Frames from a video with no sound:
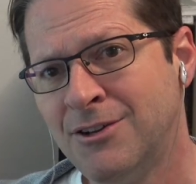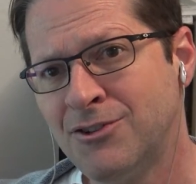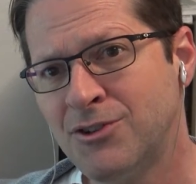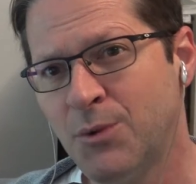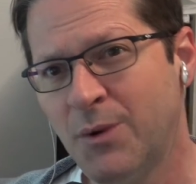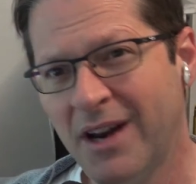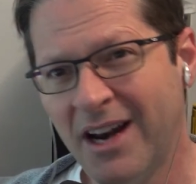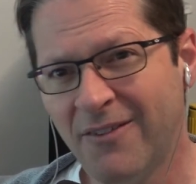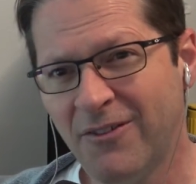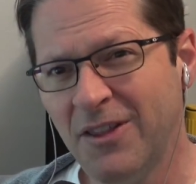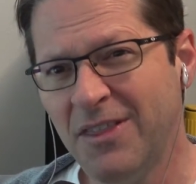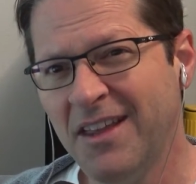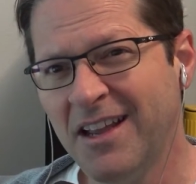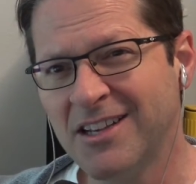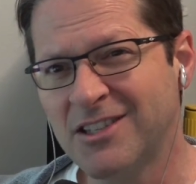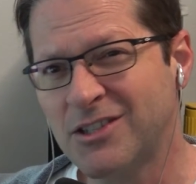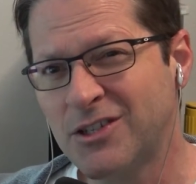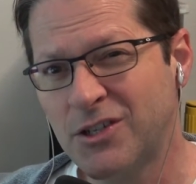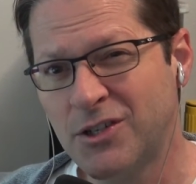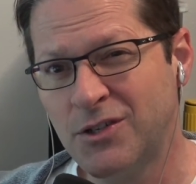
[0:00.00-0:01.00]
So when
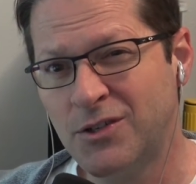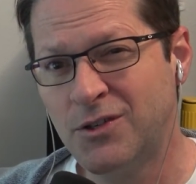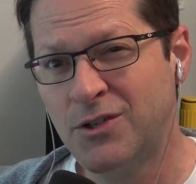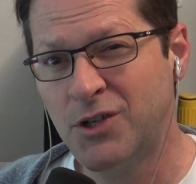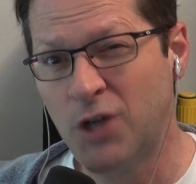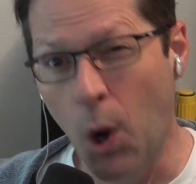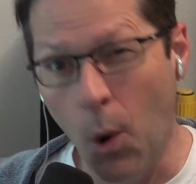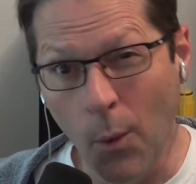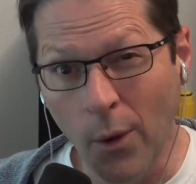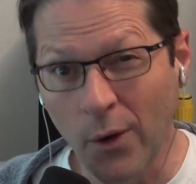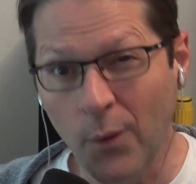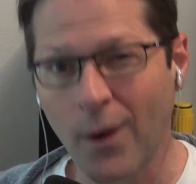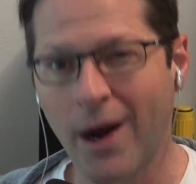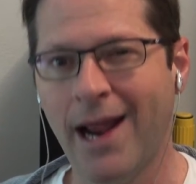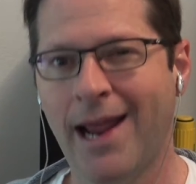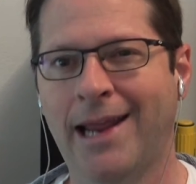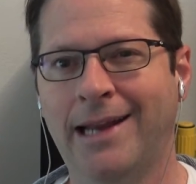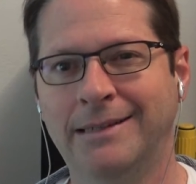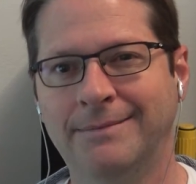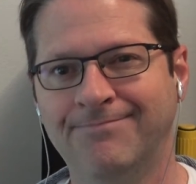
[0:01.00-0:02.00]
everything's going
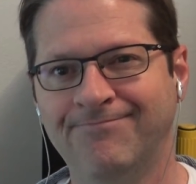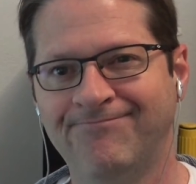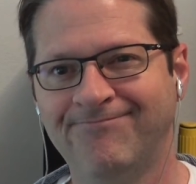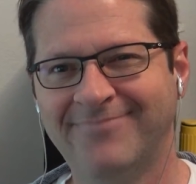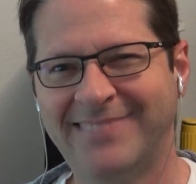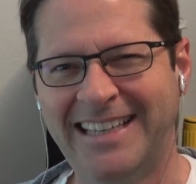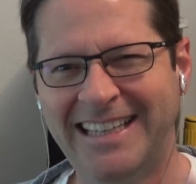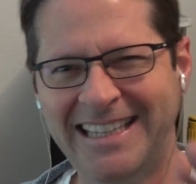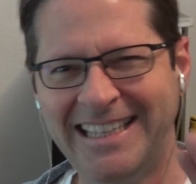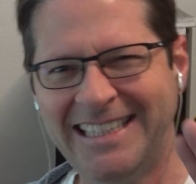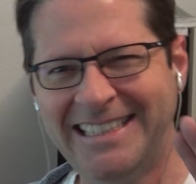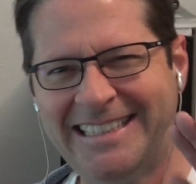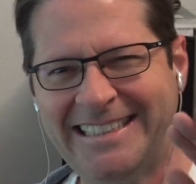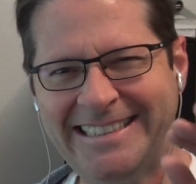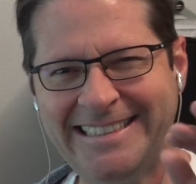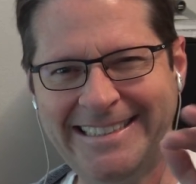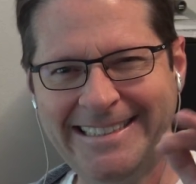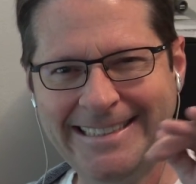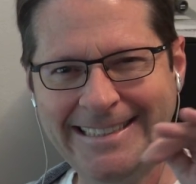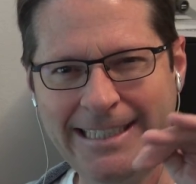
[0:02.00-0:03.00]
right, and then
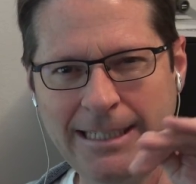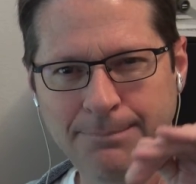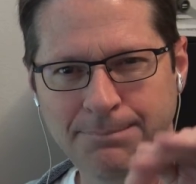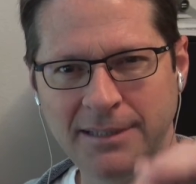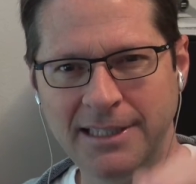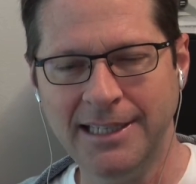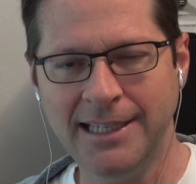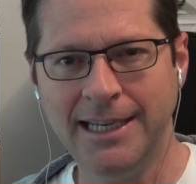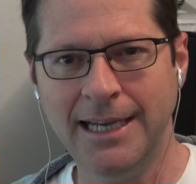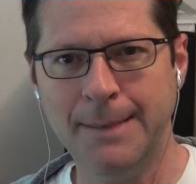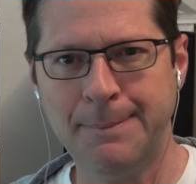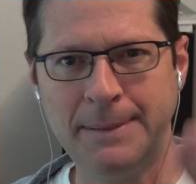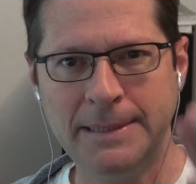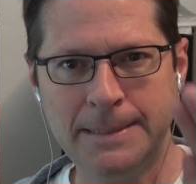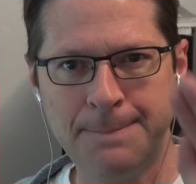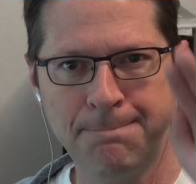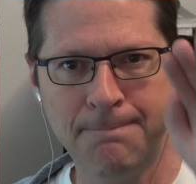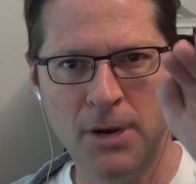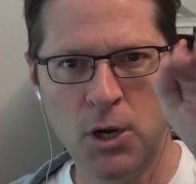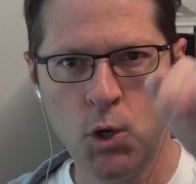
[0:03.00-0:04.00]
something
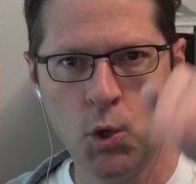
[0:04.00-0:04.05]
happens,